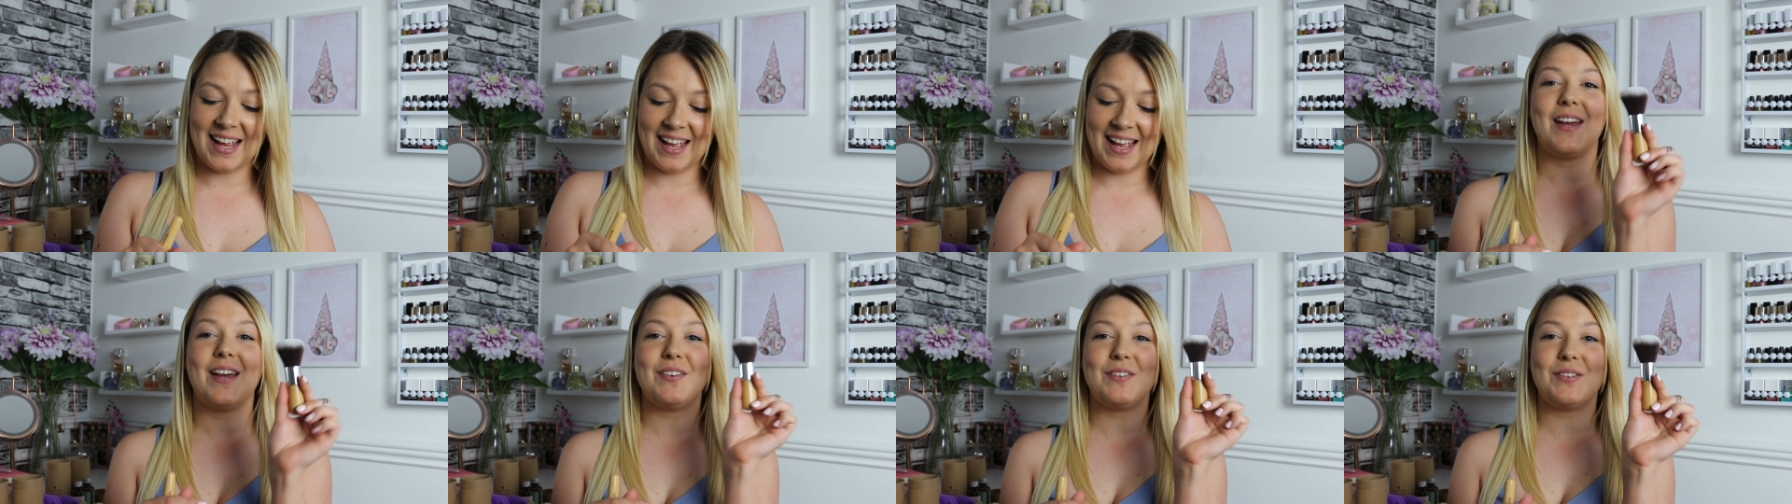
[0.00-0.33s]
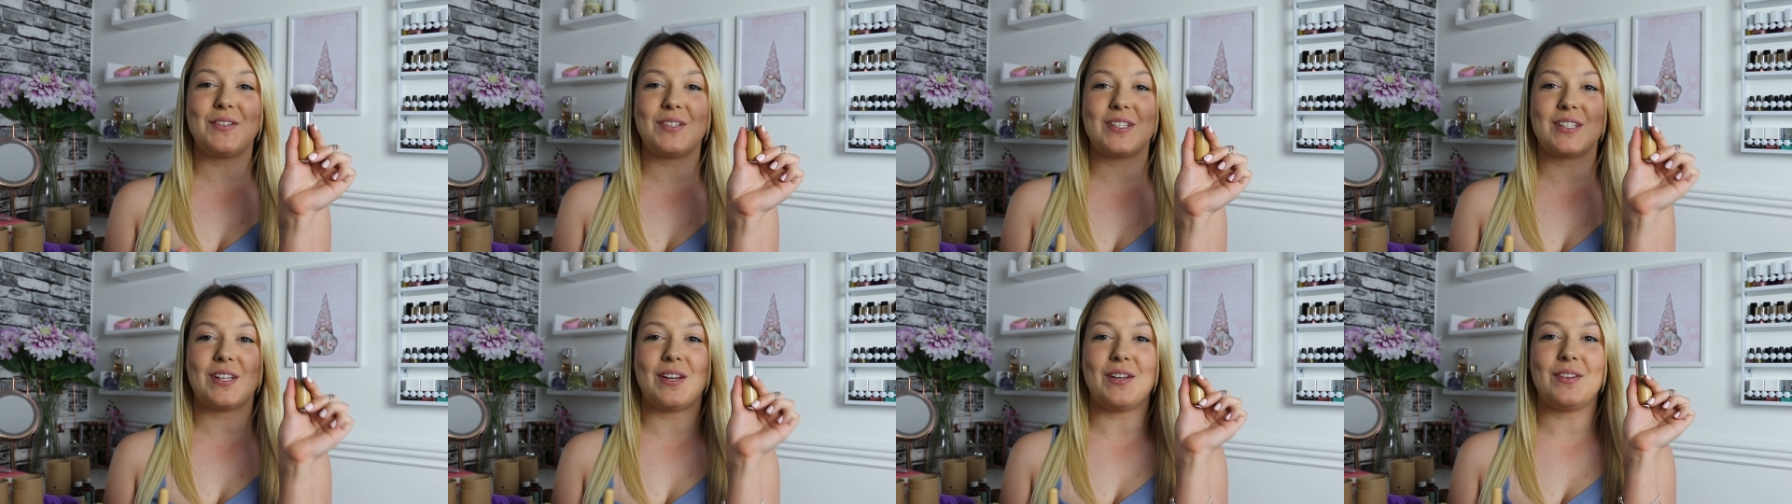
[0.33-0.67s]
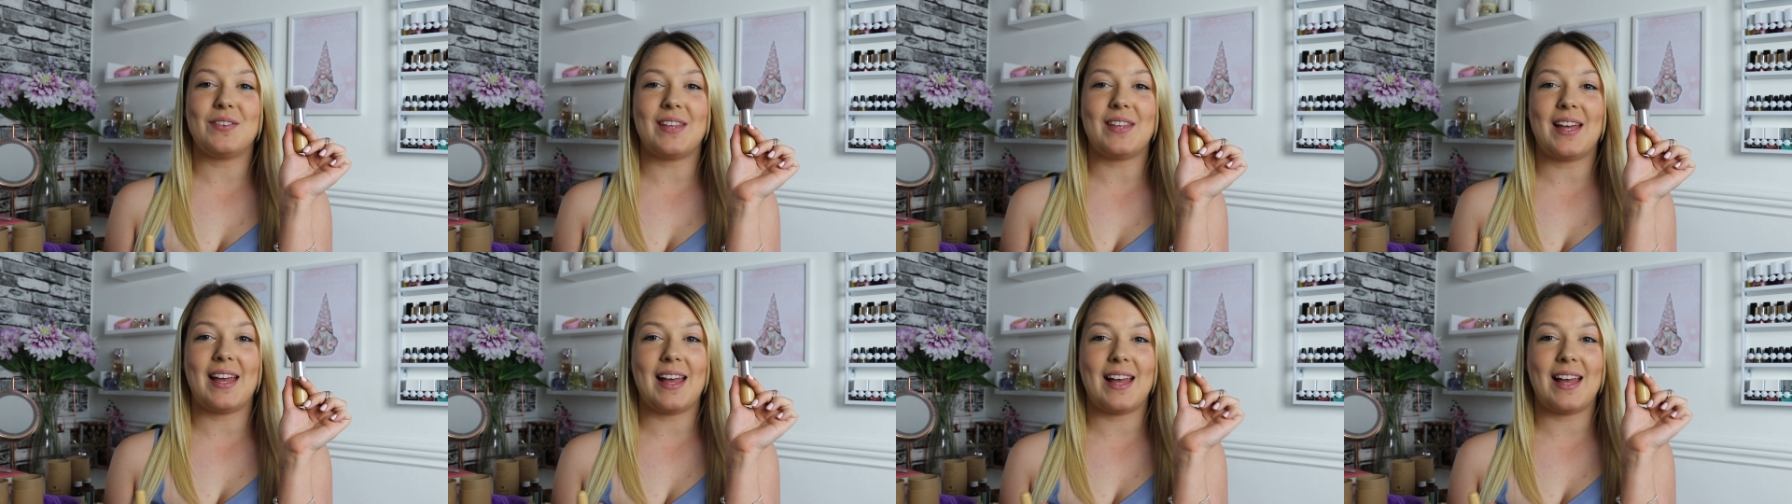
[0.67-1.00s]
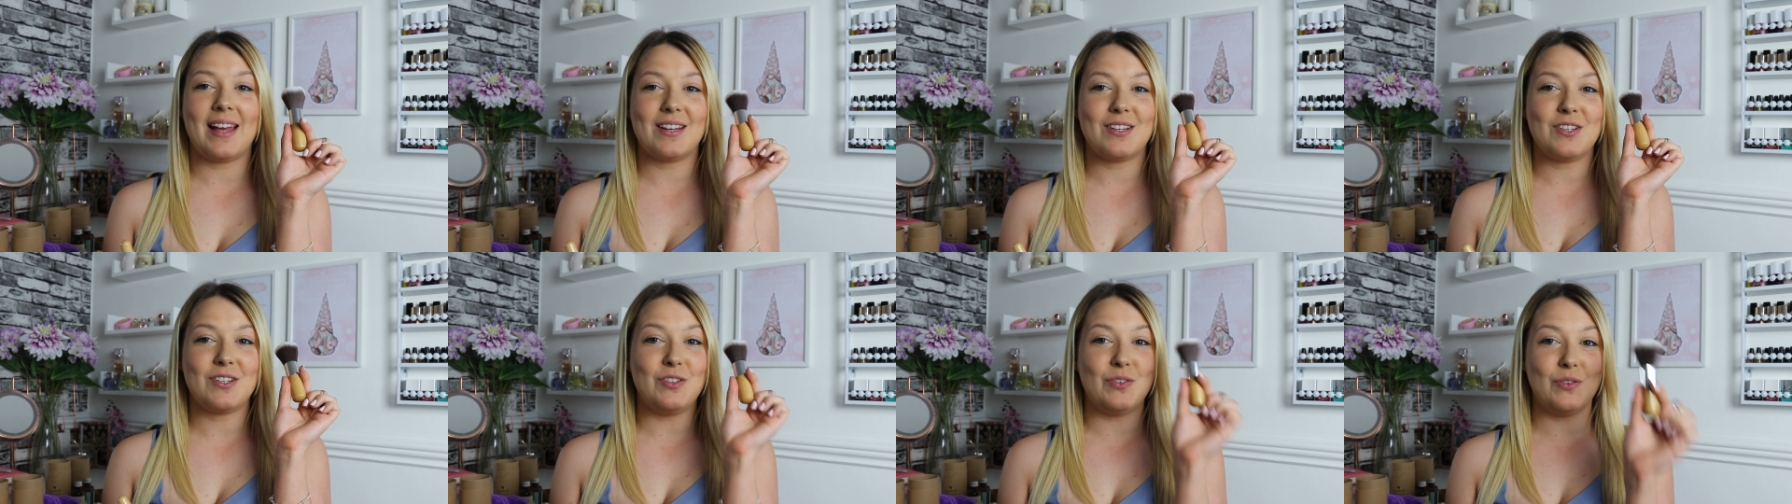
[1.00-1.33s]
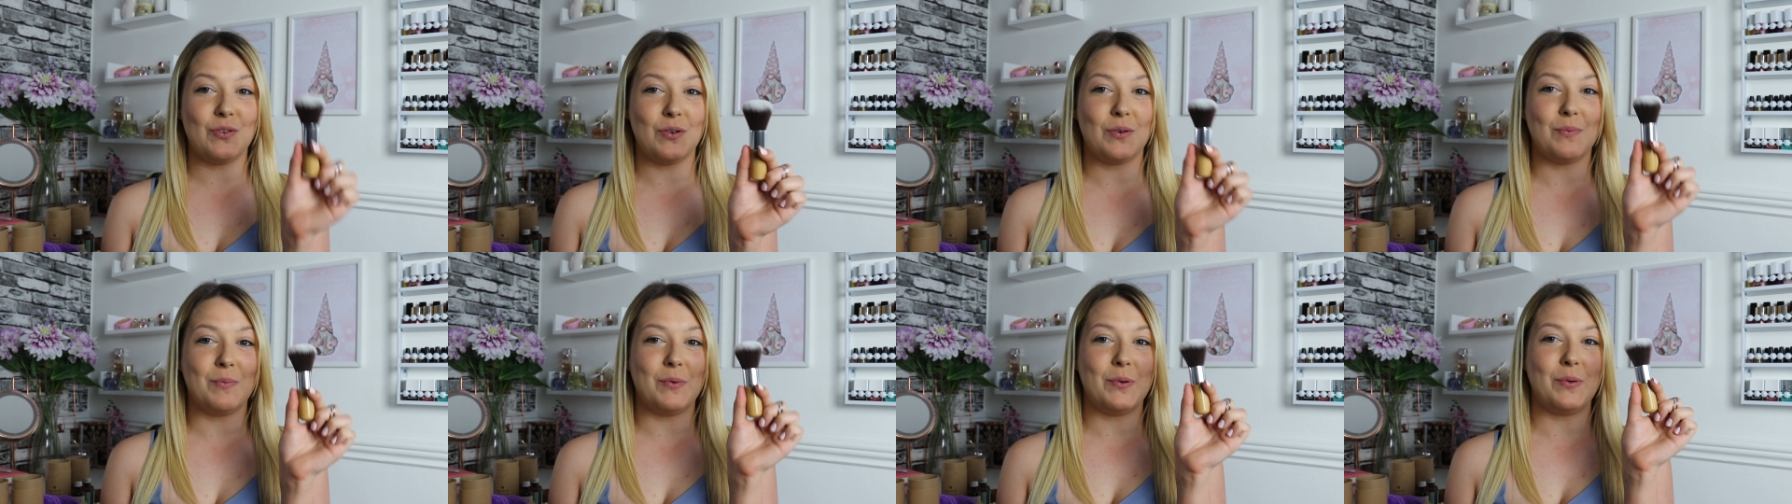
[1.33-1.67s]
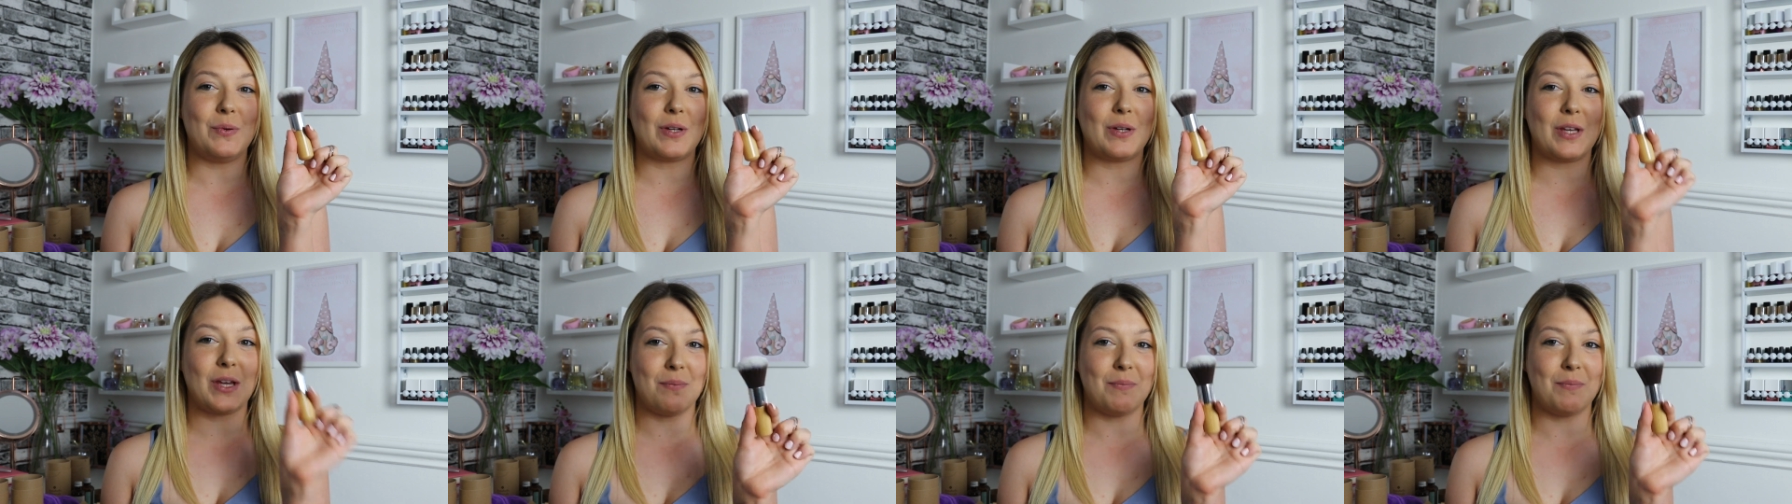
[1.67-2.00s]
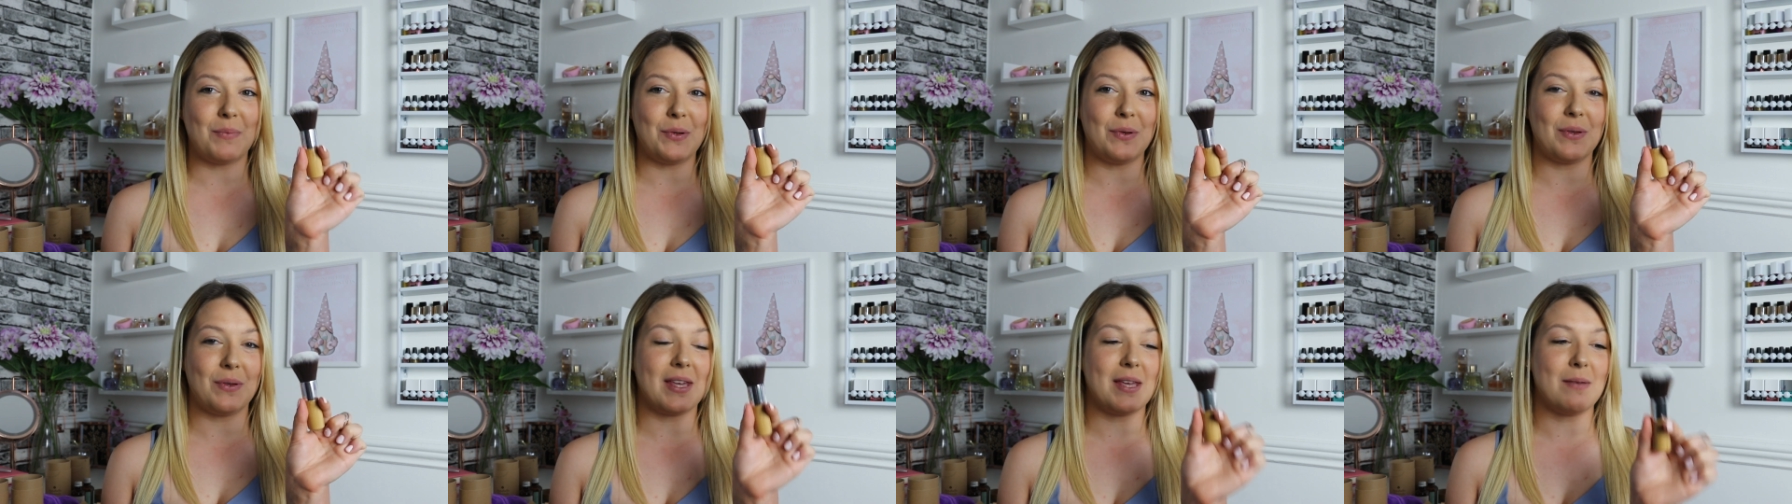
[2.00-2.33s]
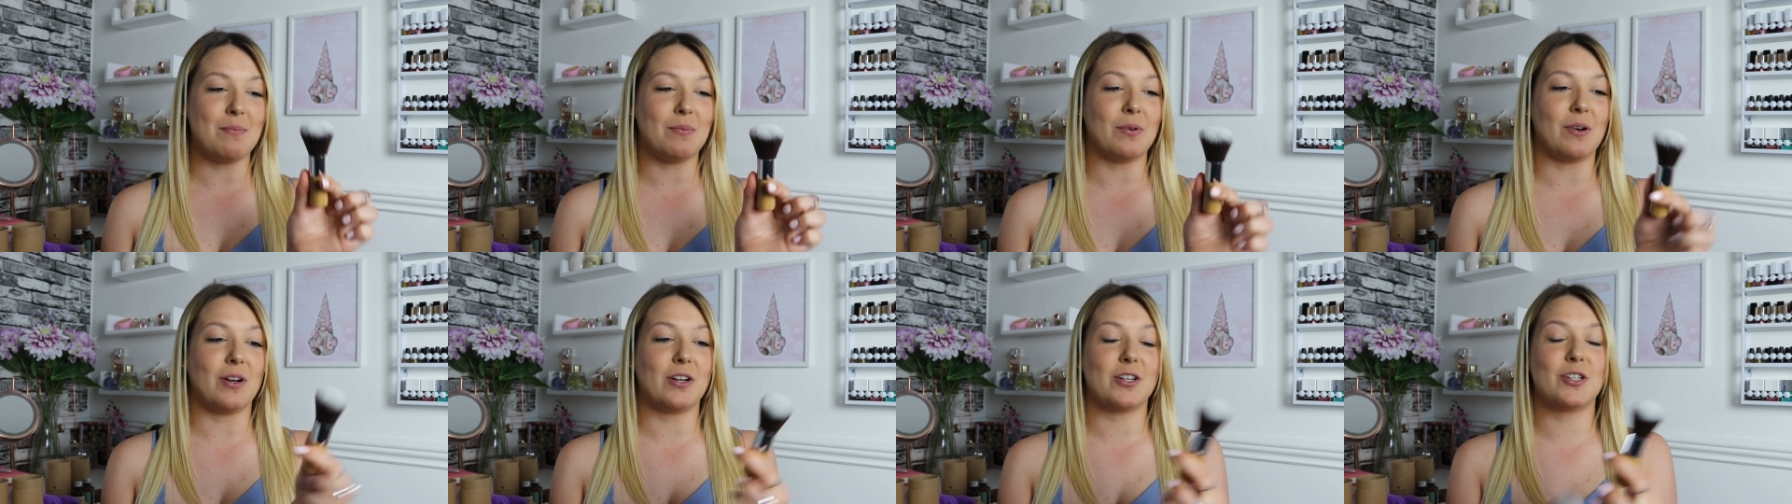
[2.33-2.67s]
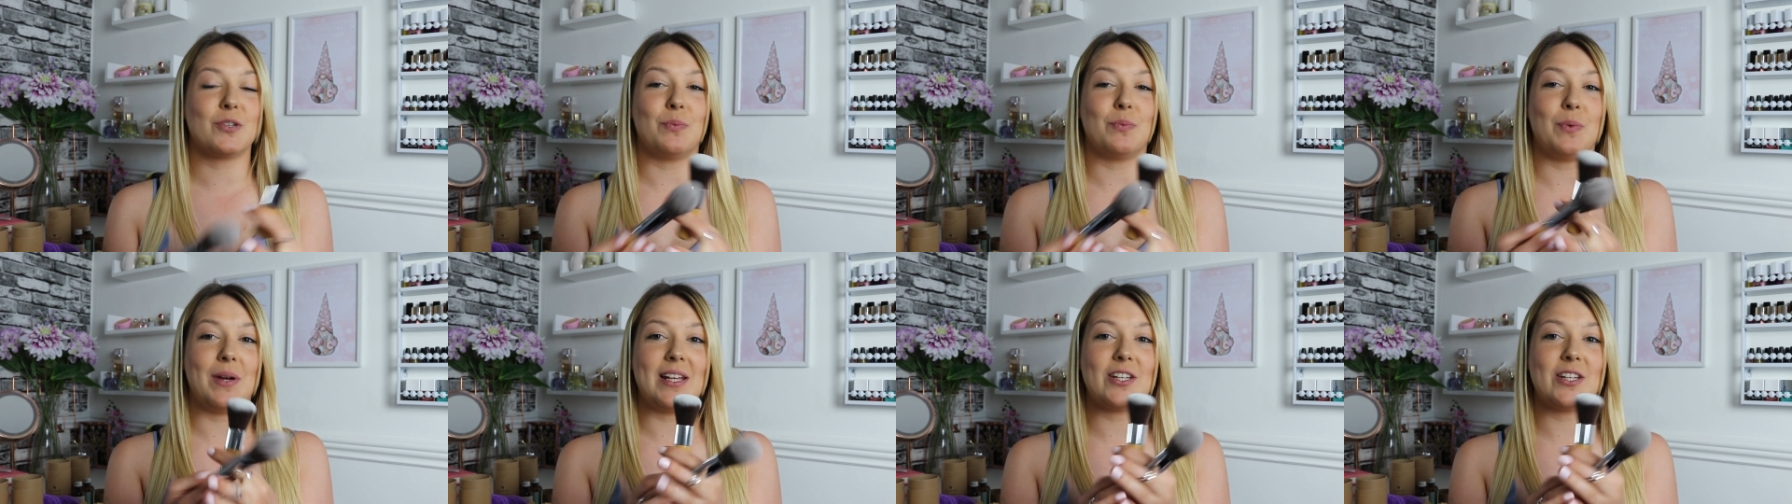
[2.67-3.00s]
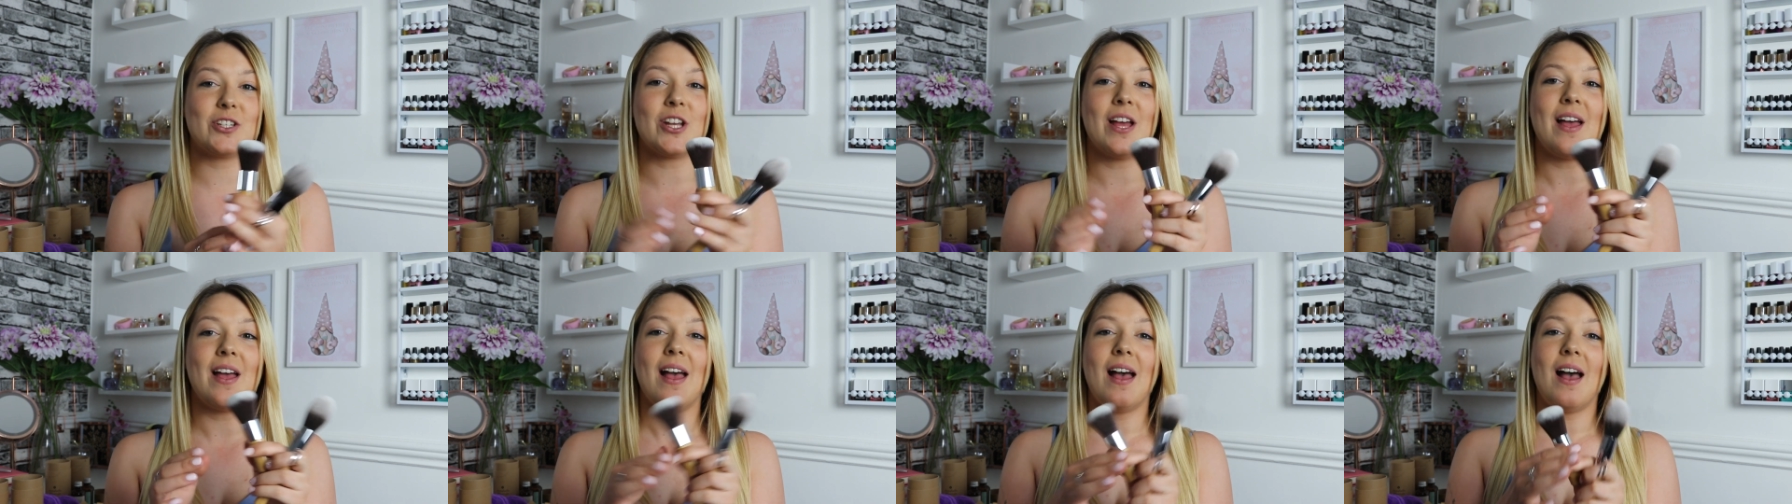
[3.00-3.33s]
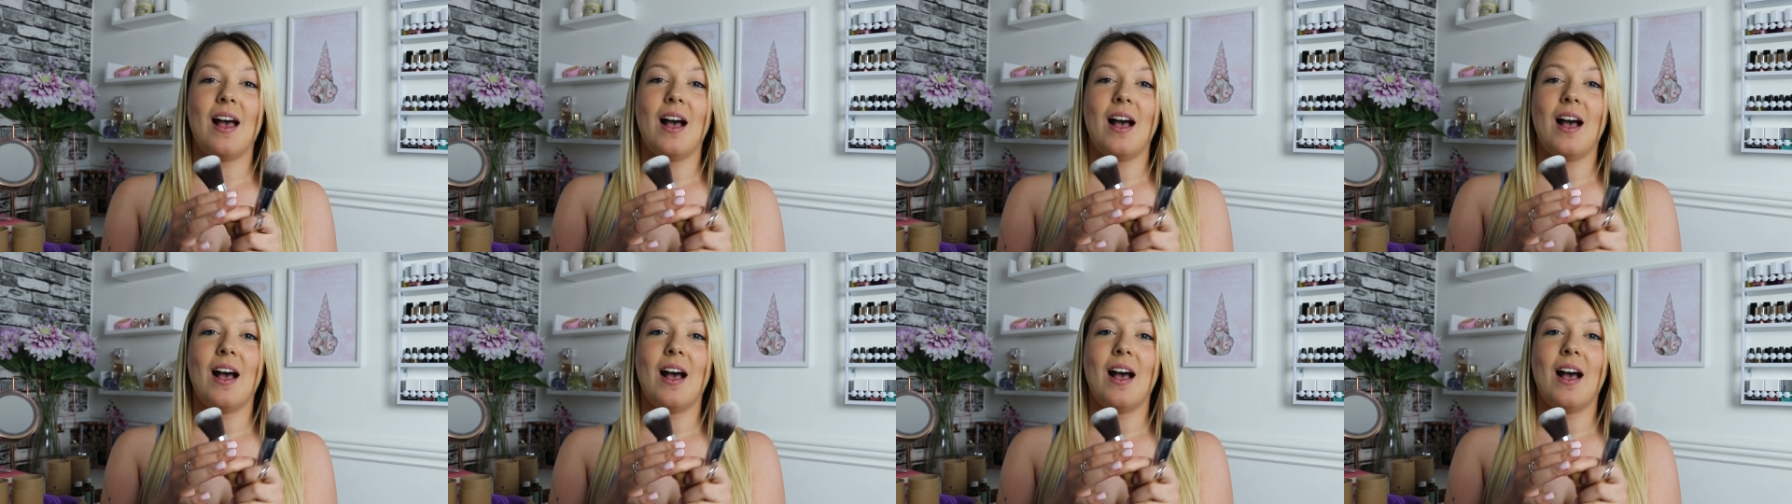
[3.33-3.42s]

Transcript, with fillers: and also their normal kabuki brush which